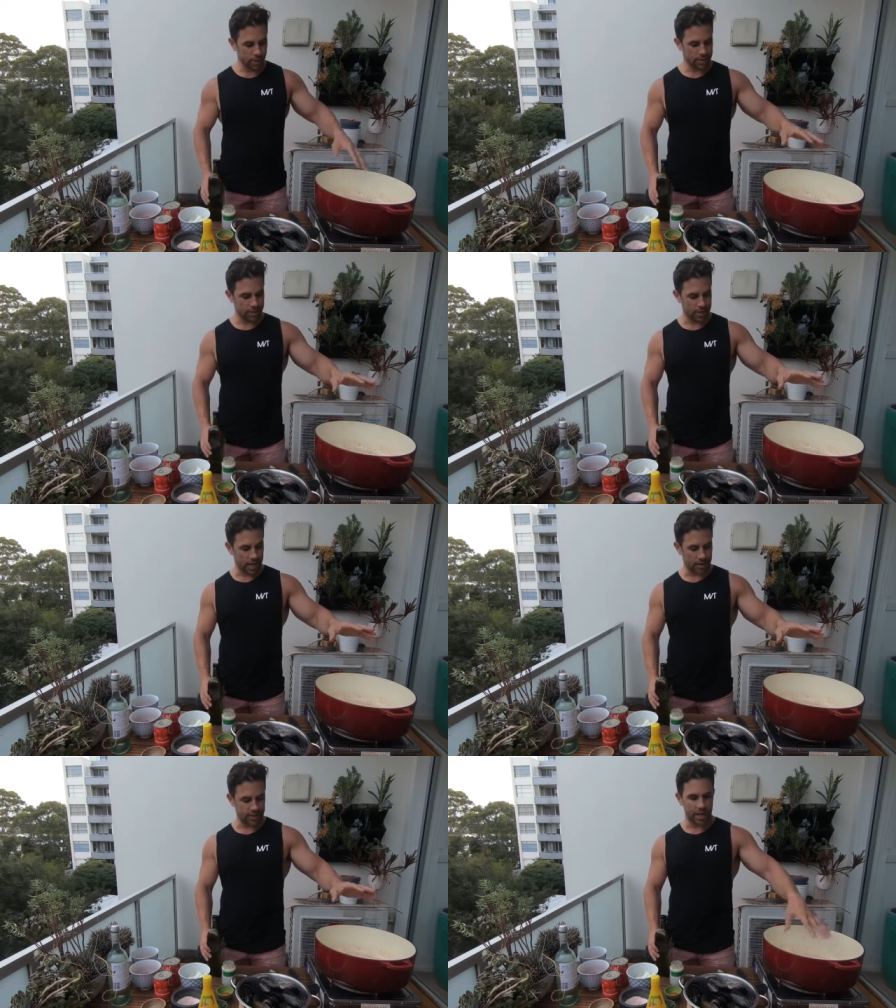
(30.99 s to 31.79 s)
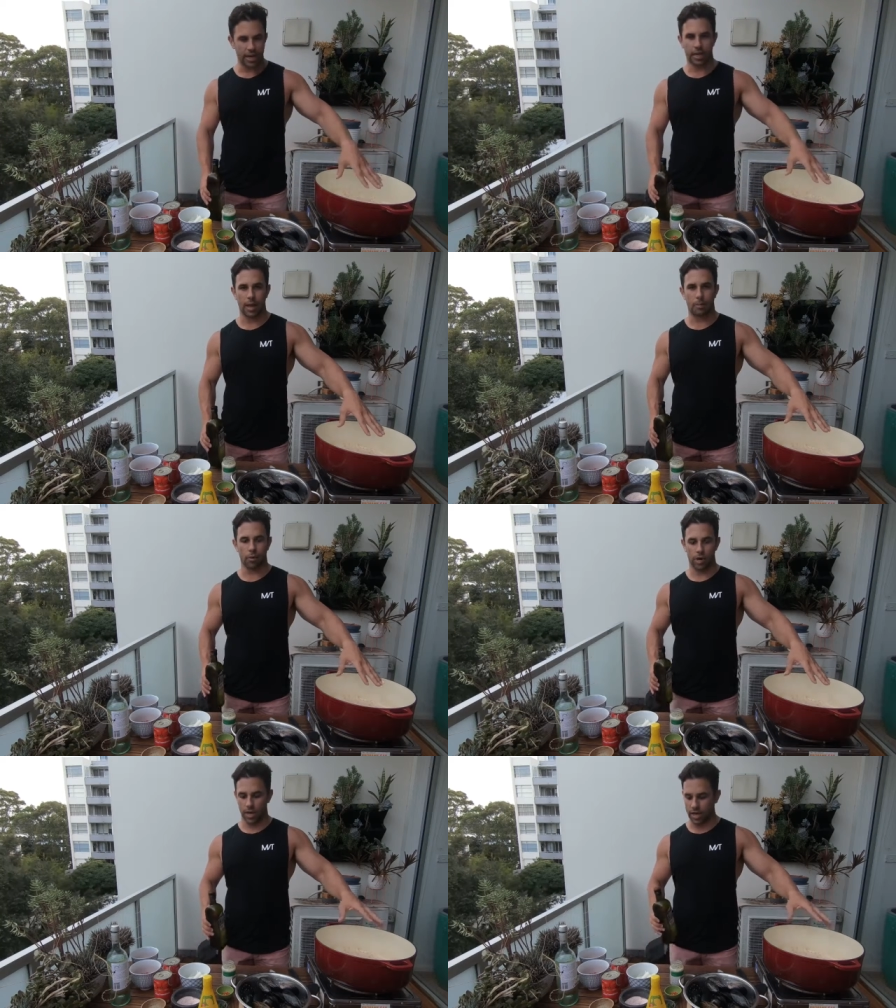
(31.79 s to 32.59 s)
it's starting to get
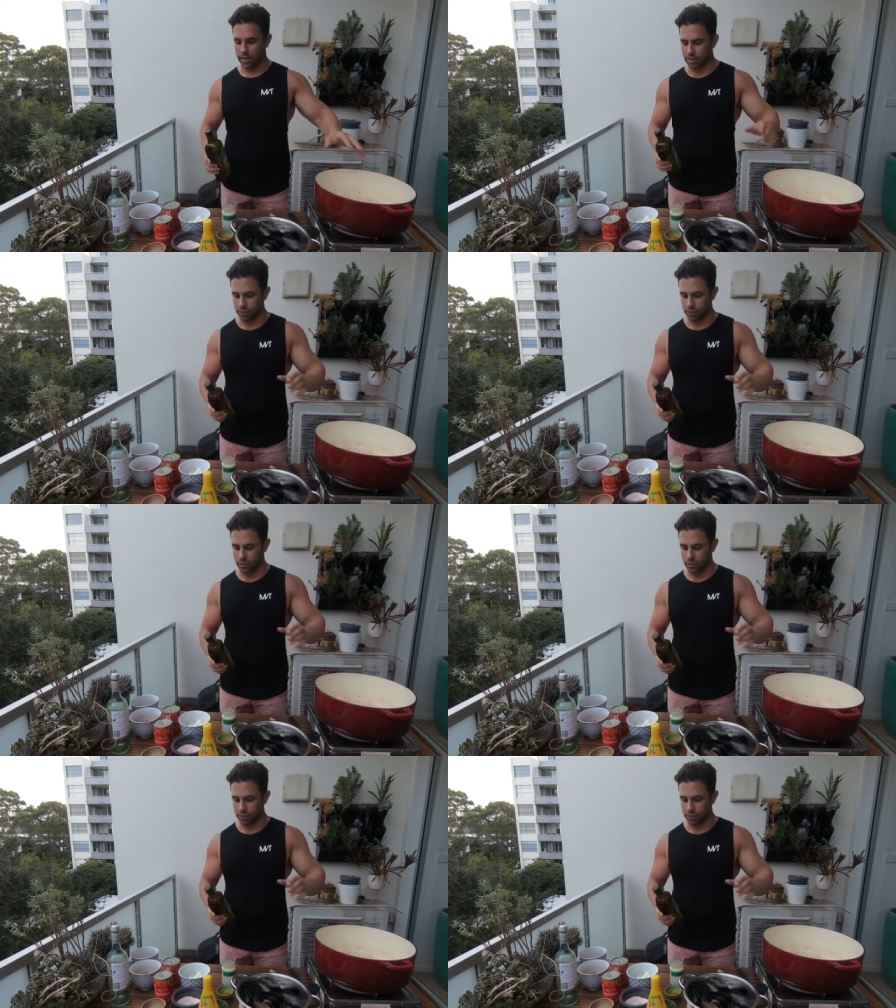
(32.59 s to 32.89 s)
preheated.